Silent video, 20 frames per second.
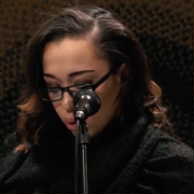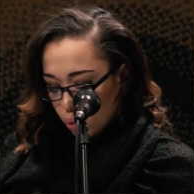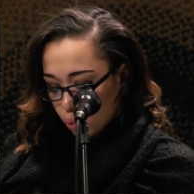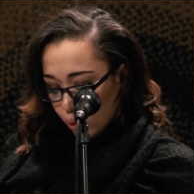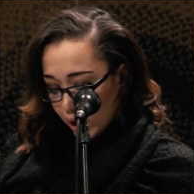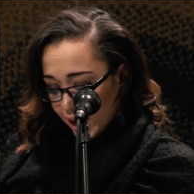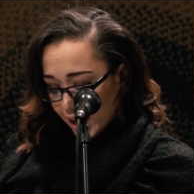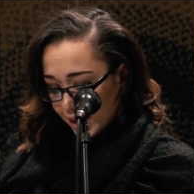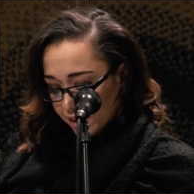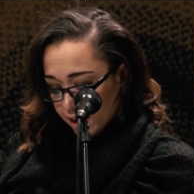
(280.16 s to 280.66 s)

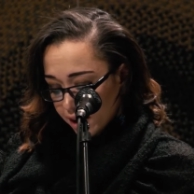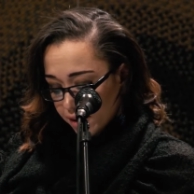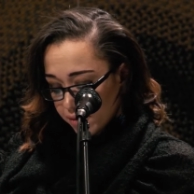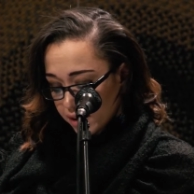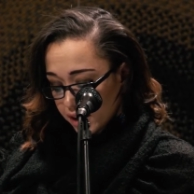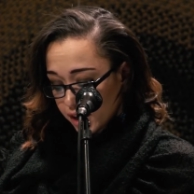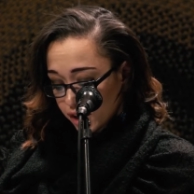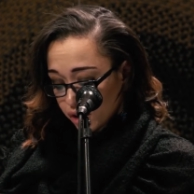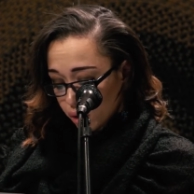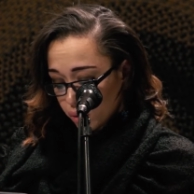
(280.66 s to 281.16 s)
Wait, I
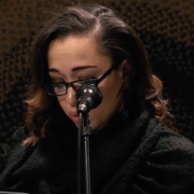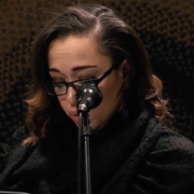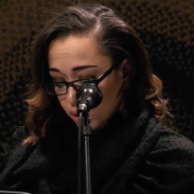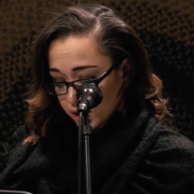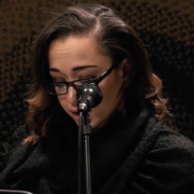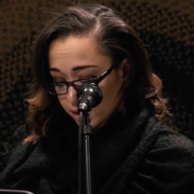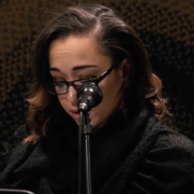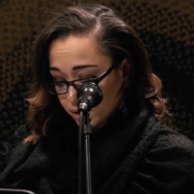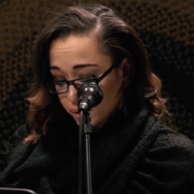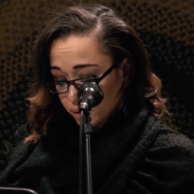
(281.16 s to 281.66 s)
really don't
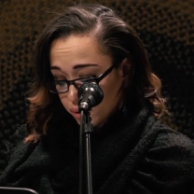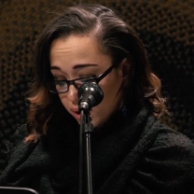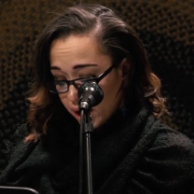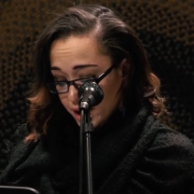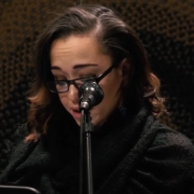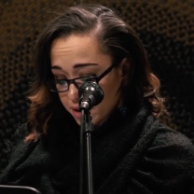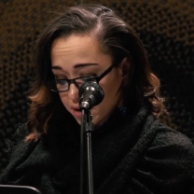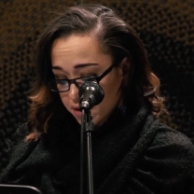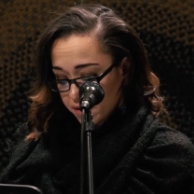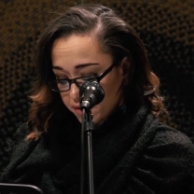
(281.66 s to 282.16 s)
want to do
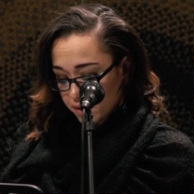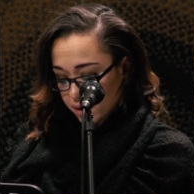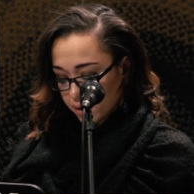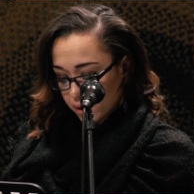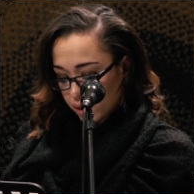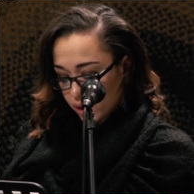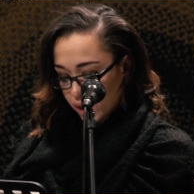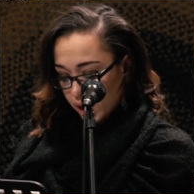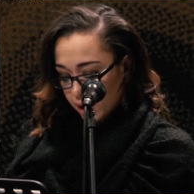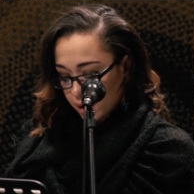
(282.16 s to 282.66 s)
either of
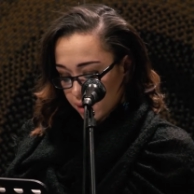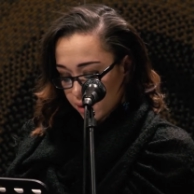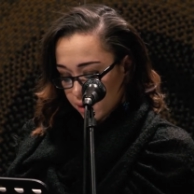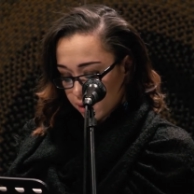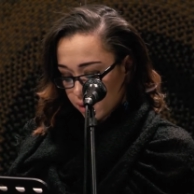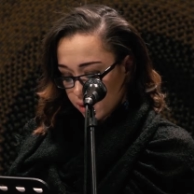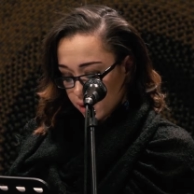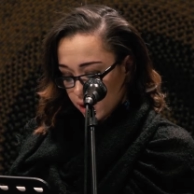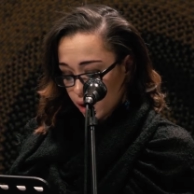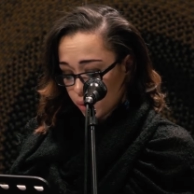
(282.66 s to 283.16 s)
those
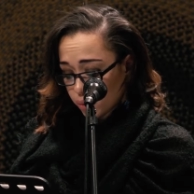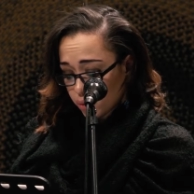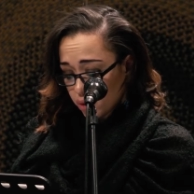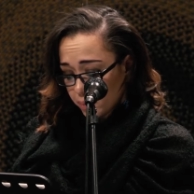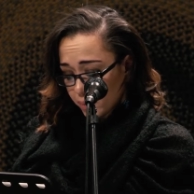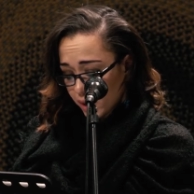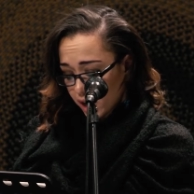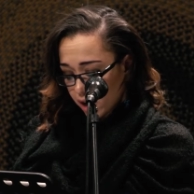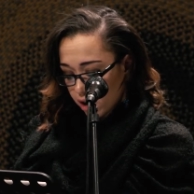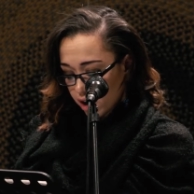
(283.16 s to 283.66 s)
things. It
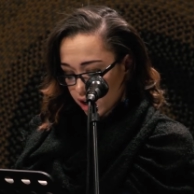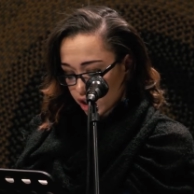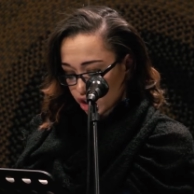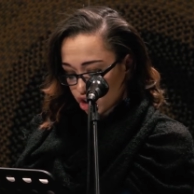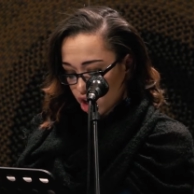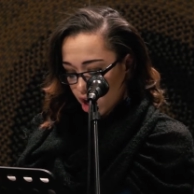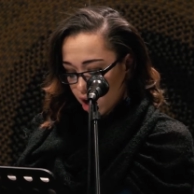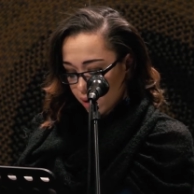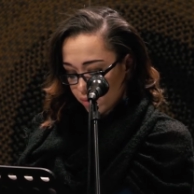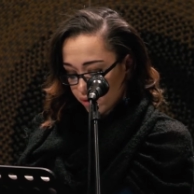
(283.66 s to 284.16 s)
won't be a hard
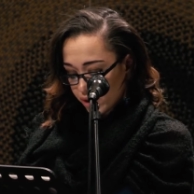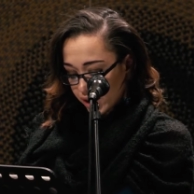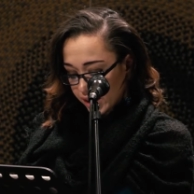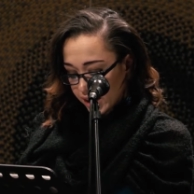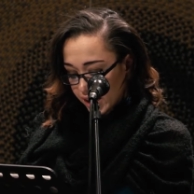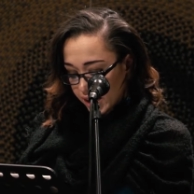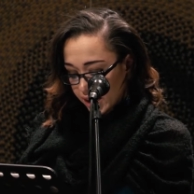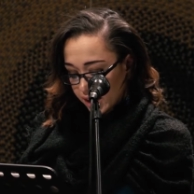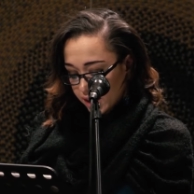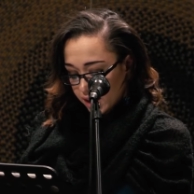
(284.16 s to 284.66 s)
job,
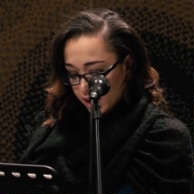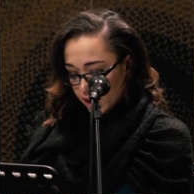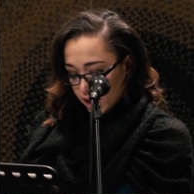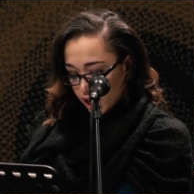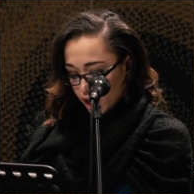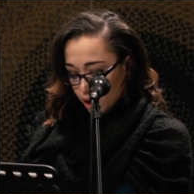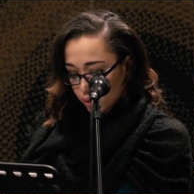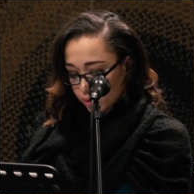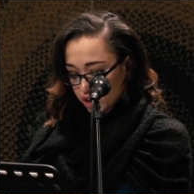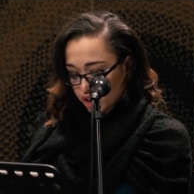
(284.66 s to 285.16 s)
really.
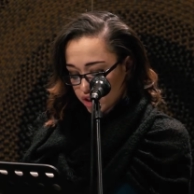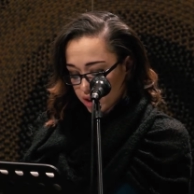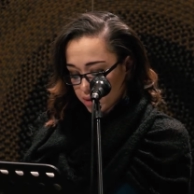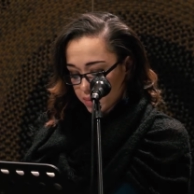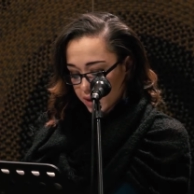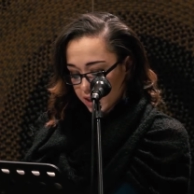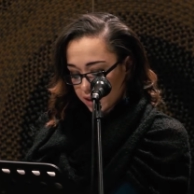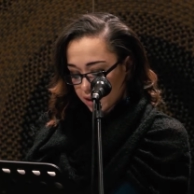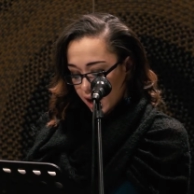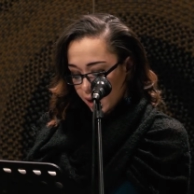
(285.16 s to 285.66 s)
It would
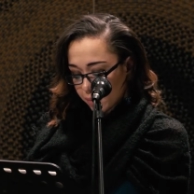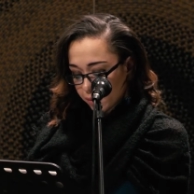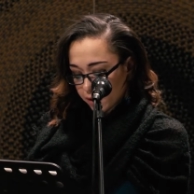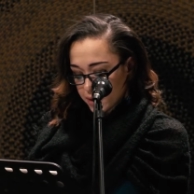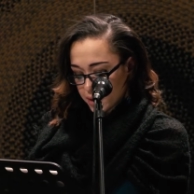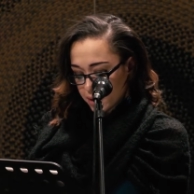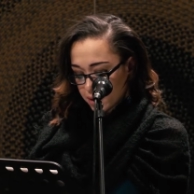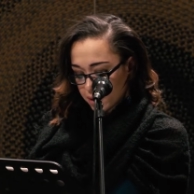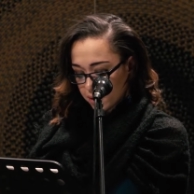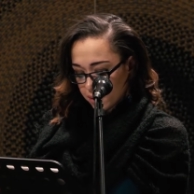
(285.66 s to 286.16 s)
just be time
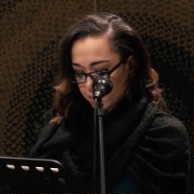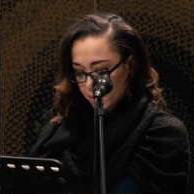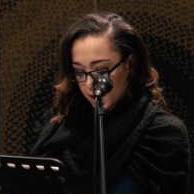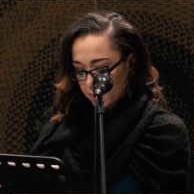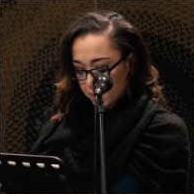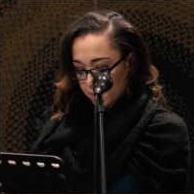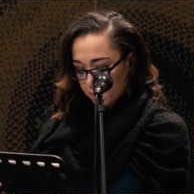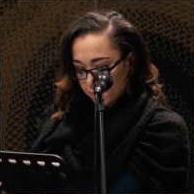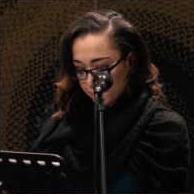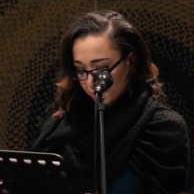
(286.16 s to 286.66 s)

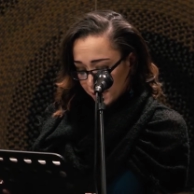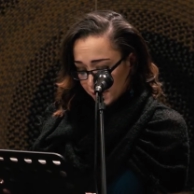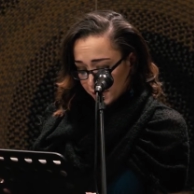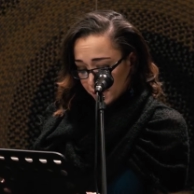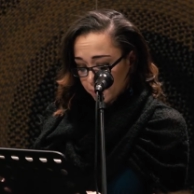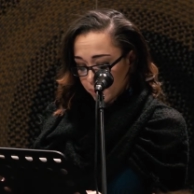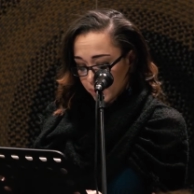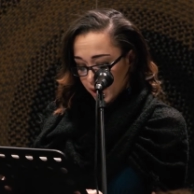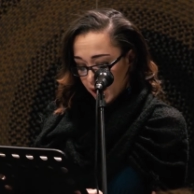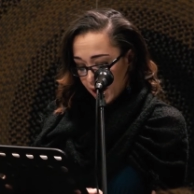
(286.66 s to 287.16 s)
consuming.
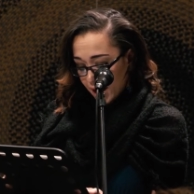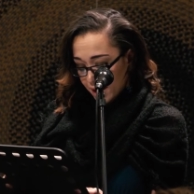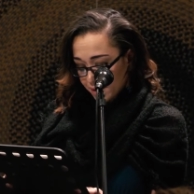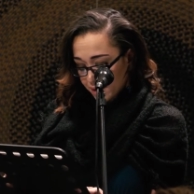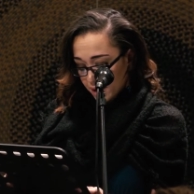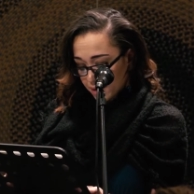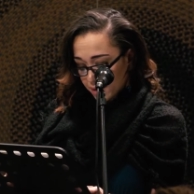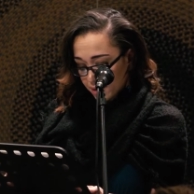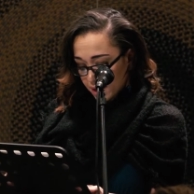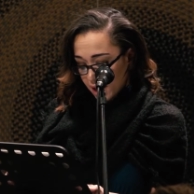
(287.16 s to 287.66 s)
But as
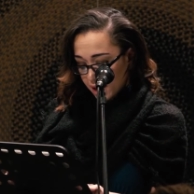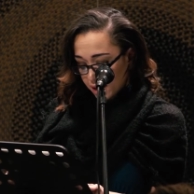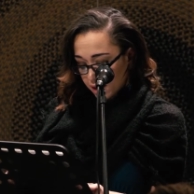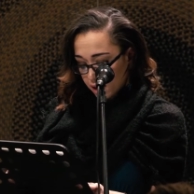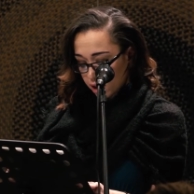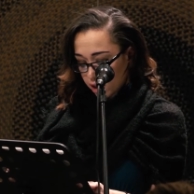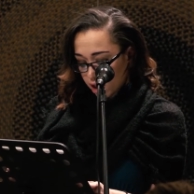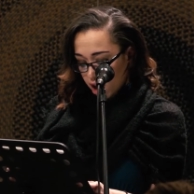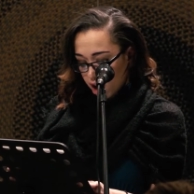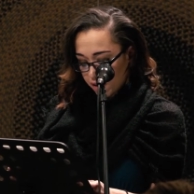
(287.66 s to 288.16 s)
I said,
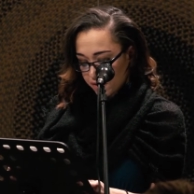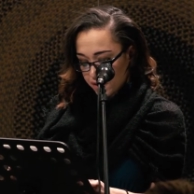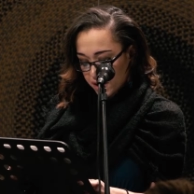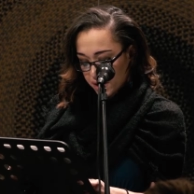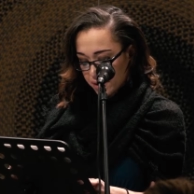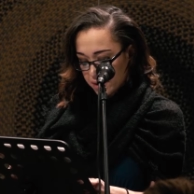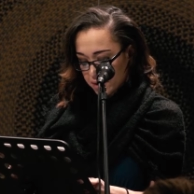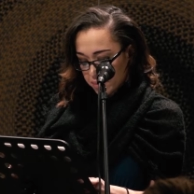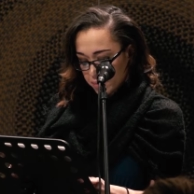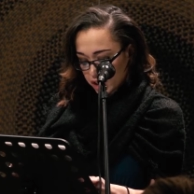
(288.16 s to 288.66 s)
I'll offer
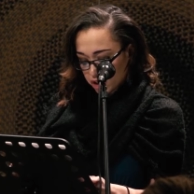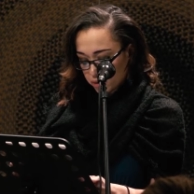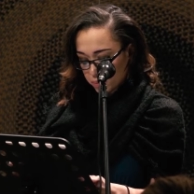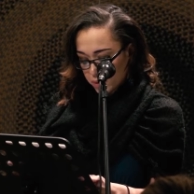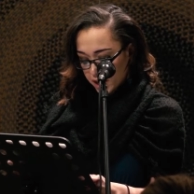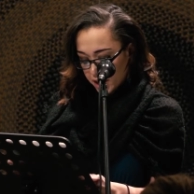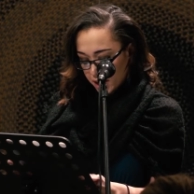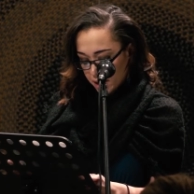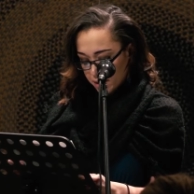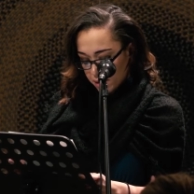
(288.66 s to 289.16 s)
you as much
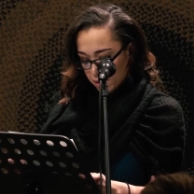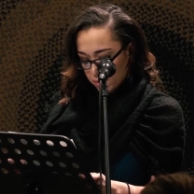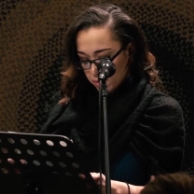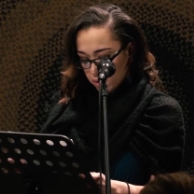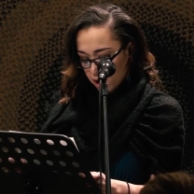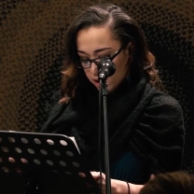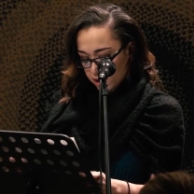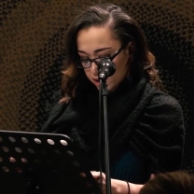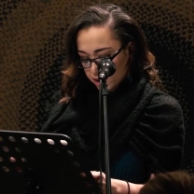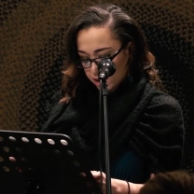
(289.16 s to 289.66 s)
money as you
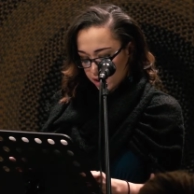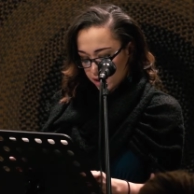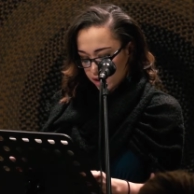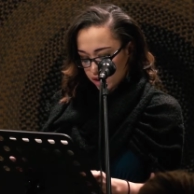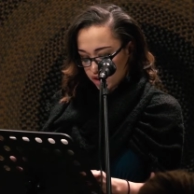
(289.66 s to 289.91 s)
want.